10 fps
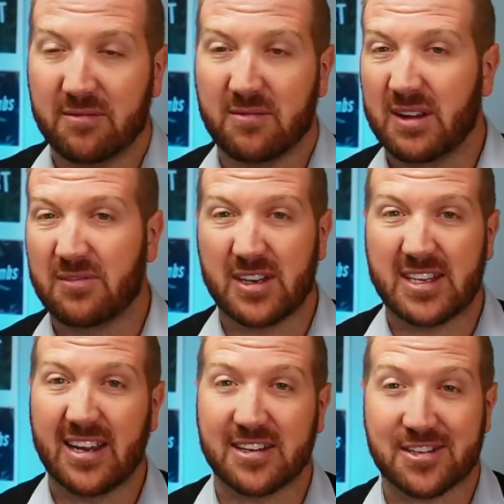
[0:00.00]
if I
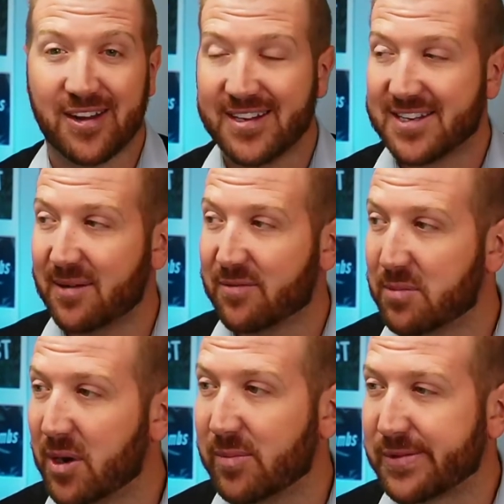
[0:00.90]
take a sidestep for a
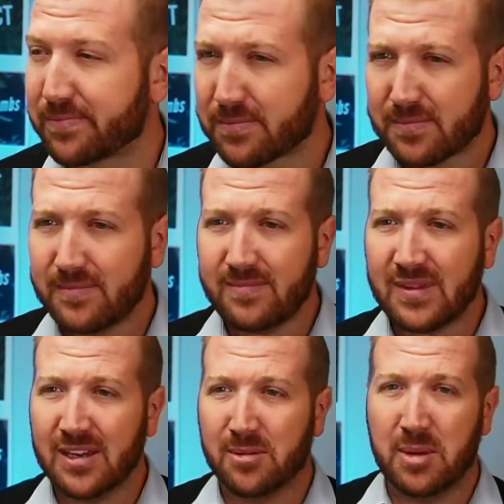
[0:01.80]
moment,
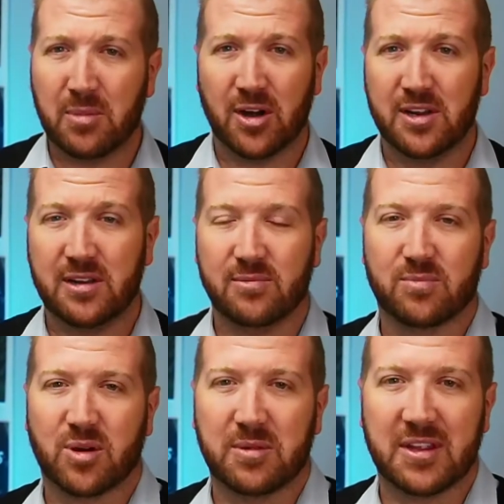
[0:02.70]
I remember only
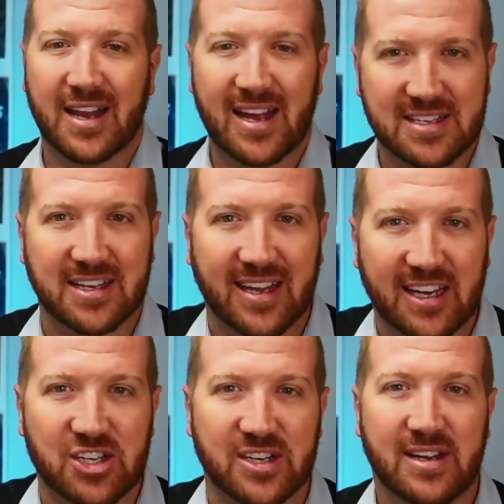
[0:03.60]
probably the last
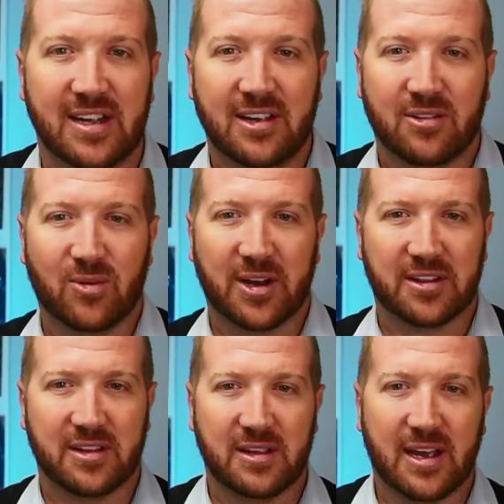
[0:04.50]
election, one of
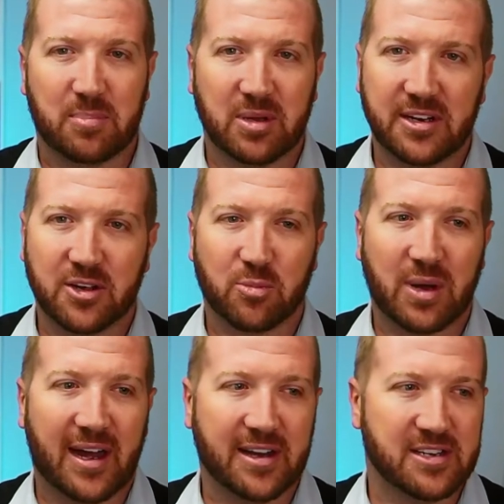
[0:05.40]
the political
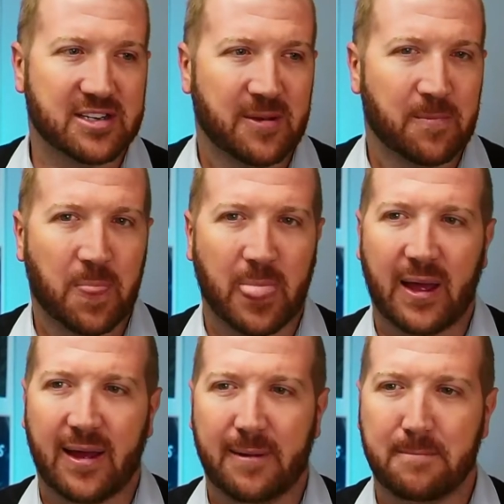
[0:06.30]
parties
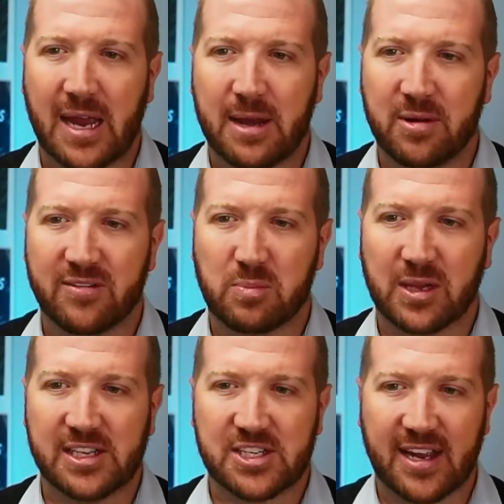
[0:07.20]
made a bit of a
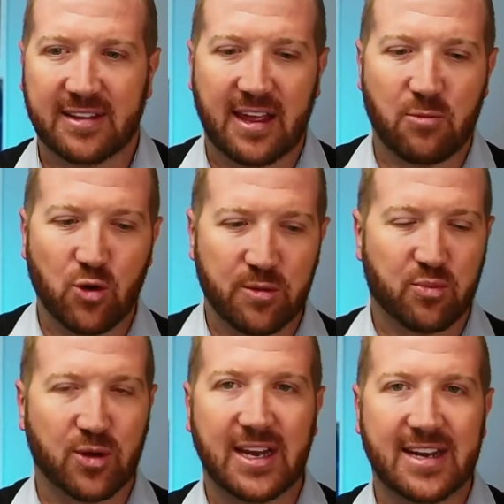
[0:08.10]
pledge saying they wouldn't
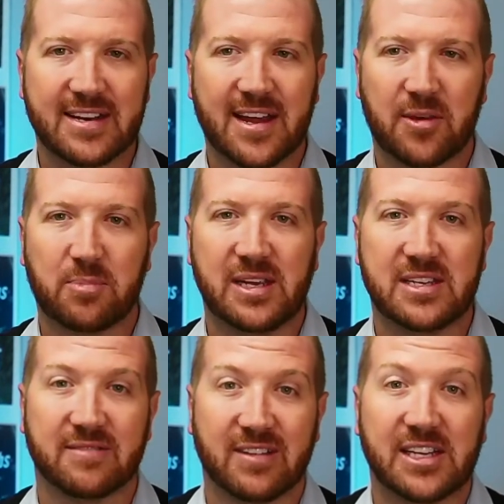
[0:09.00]
bring in another piece
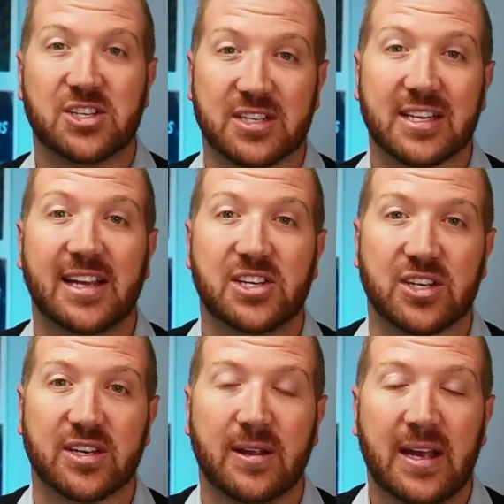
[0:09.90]
of
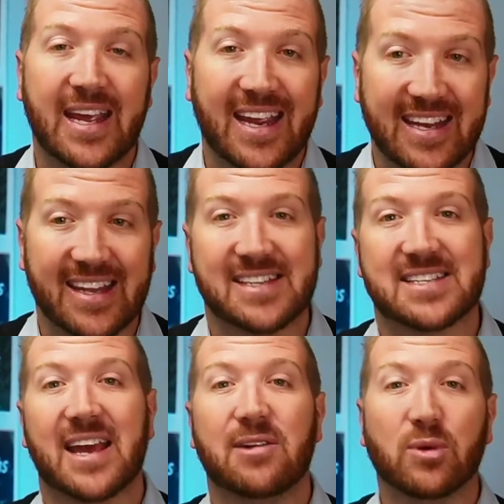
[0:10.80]
legislation unless
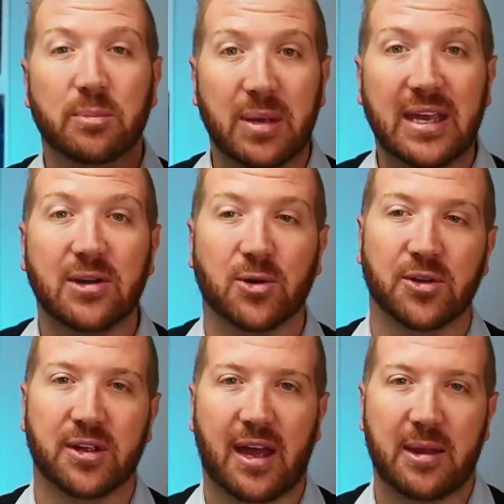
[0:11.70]
they repealed
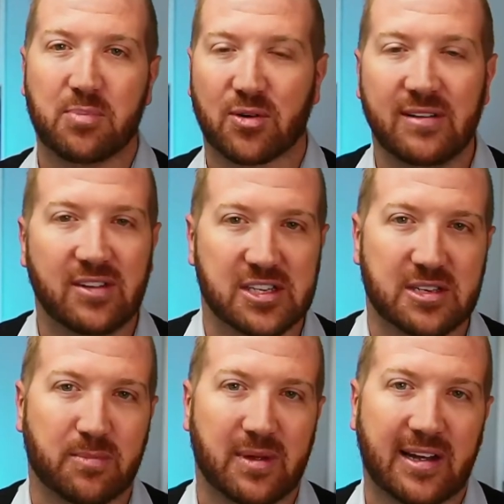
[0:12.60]
a previous
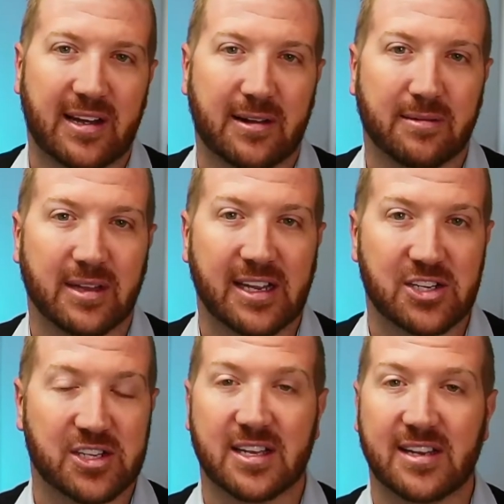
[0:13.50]

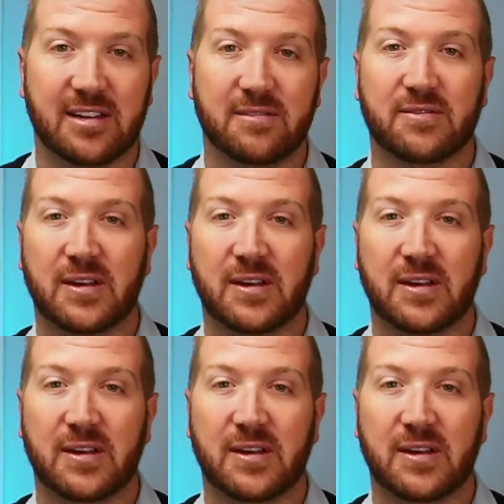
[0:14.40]
legislative